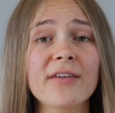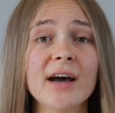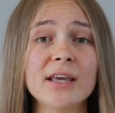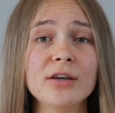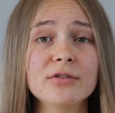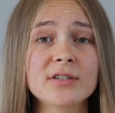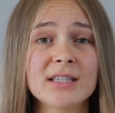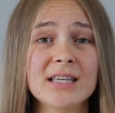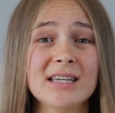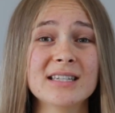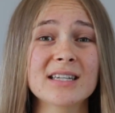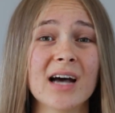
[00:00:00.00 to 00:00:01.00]
I use
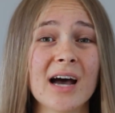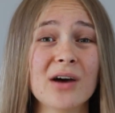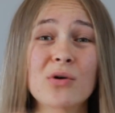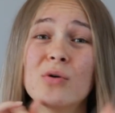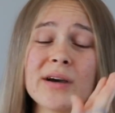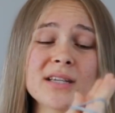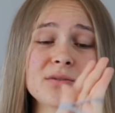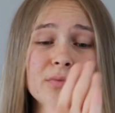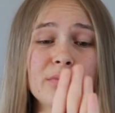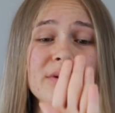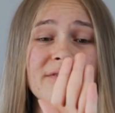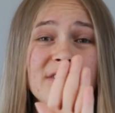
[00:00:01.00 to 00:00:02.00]
these, I always,
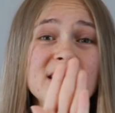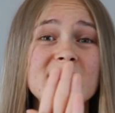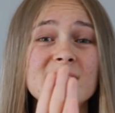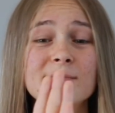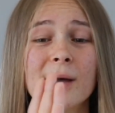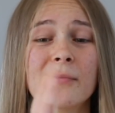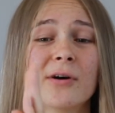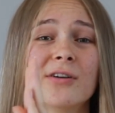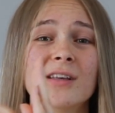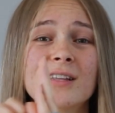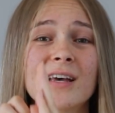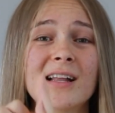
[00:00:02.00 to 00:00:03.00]
if this is my
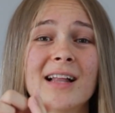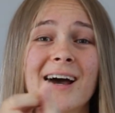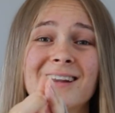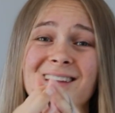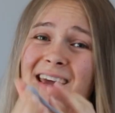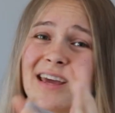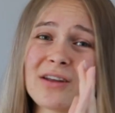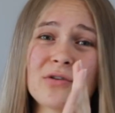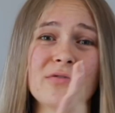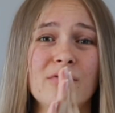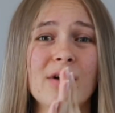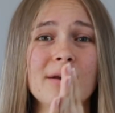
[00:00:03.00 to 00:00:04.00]
ponytail, I take it
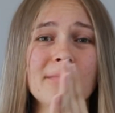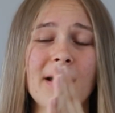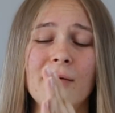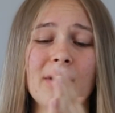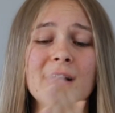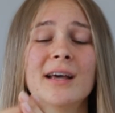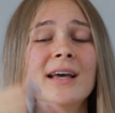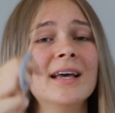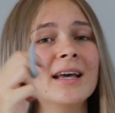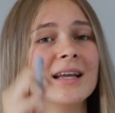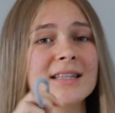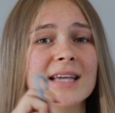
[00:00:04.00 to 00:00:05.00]
off one by one.
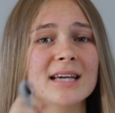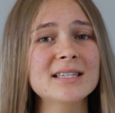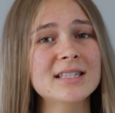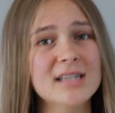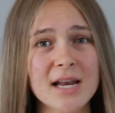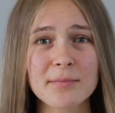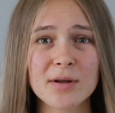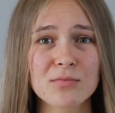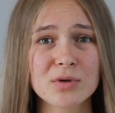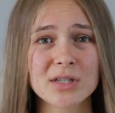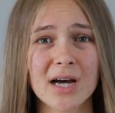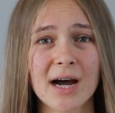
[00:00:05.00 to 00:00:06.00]
It takes a tiny bit
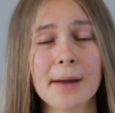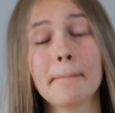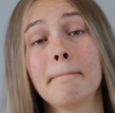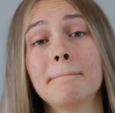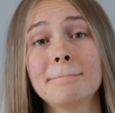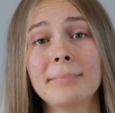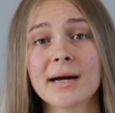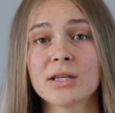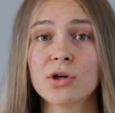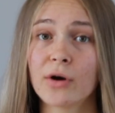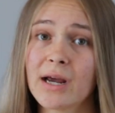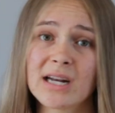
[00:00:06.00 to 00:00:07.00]
more time, but
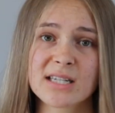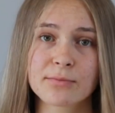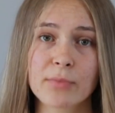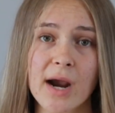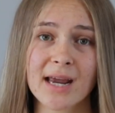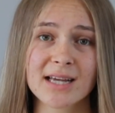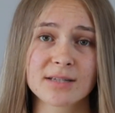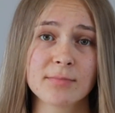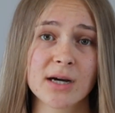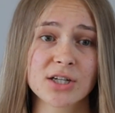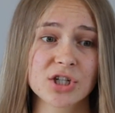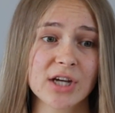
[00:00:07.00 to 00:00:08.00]
your hair doesn't break as
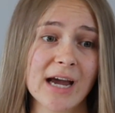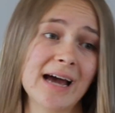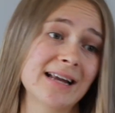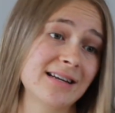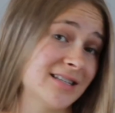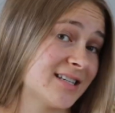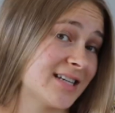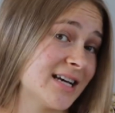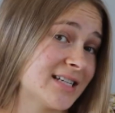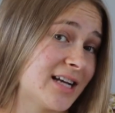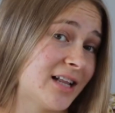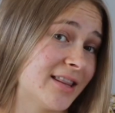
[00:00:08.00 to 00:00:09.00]
much and it
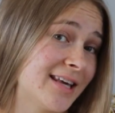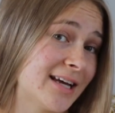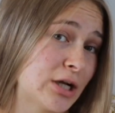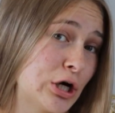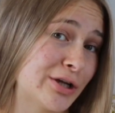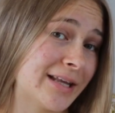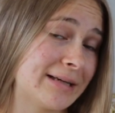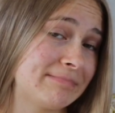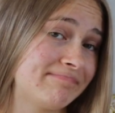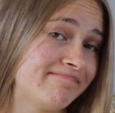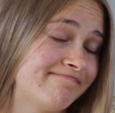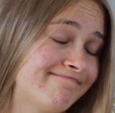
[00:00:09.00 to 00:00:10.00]
stays healthy and long then.